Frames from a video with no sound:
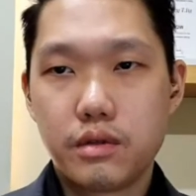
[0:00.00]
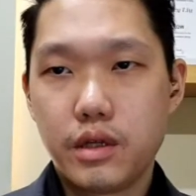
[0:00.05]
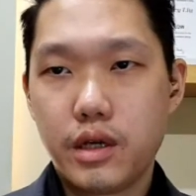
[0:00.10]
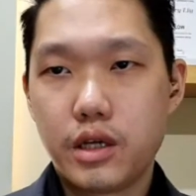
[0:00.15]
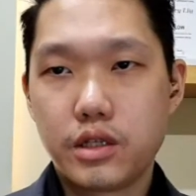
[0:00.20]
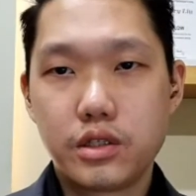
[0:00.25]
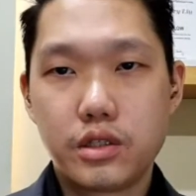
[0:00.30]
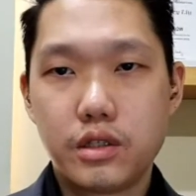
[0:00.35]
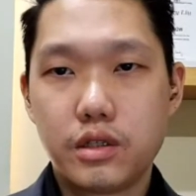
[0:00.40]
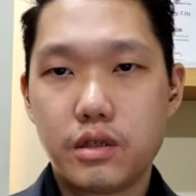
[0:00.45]

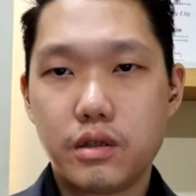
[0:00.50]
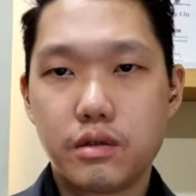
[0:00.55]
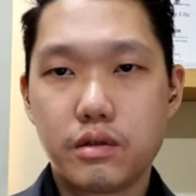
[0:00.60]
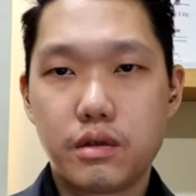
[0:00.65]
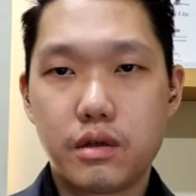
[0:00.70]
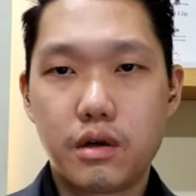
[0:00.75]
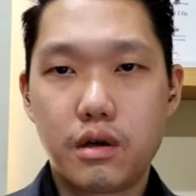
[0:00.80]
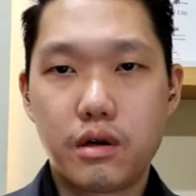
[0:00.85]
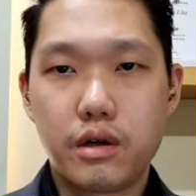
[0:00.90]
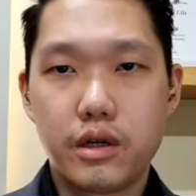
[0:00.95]
as you know,
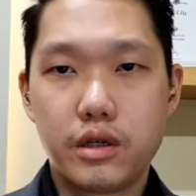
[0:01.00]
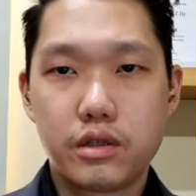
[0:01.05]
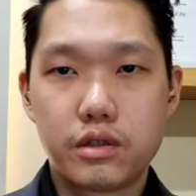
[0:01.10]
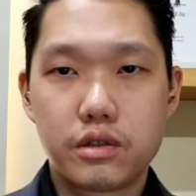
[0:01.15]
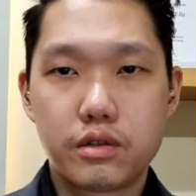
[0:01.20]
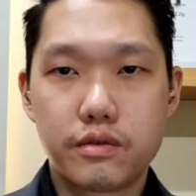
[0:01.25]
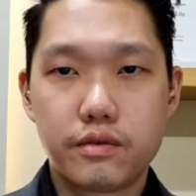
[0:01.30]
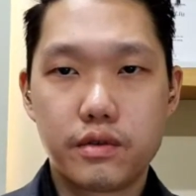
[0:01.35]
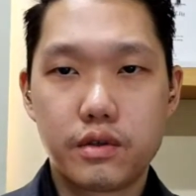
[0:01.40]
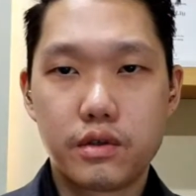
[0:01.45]
there are
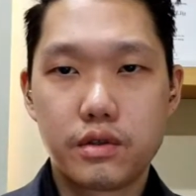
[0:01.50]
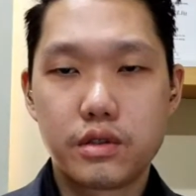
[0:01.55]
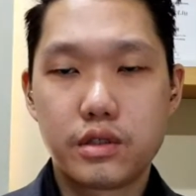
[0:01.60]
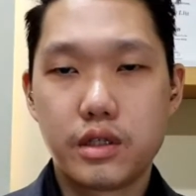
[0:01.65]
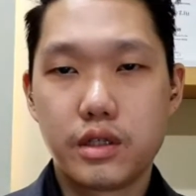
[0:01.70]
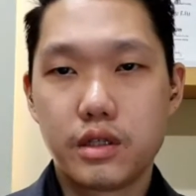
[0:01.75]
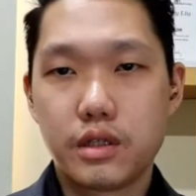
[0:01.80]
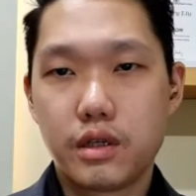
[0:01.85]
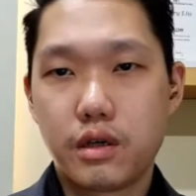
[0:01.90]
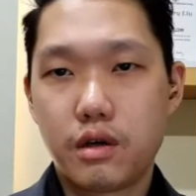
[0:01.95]
introverts
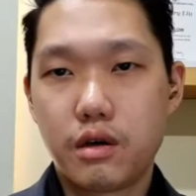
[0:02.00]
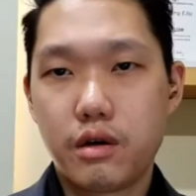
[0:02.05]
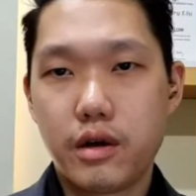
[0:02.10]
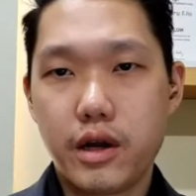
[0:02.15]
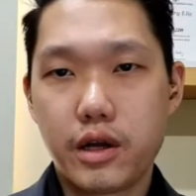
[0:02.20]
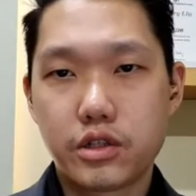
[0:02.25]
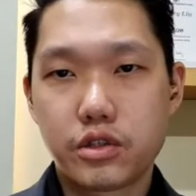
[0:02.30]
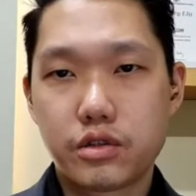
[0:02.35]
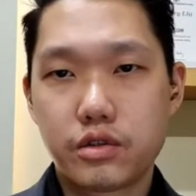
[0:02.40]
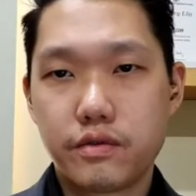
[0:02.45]
and there are
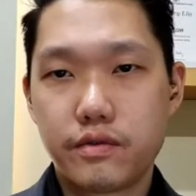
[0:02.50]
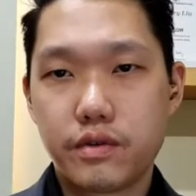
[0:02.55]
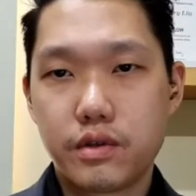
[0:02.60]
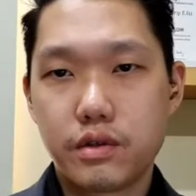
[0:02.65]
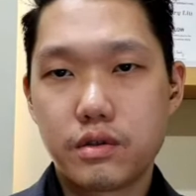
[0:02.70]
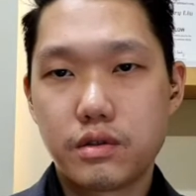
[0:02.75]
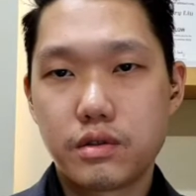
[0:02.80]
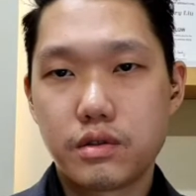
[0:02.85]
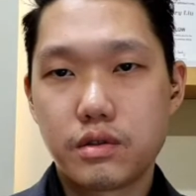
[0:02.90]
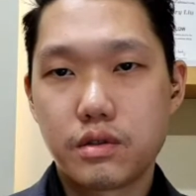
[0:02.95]

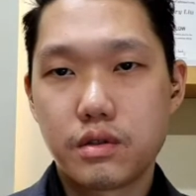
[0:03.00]
extroverts.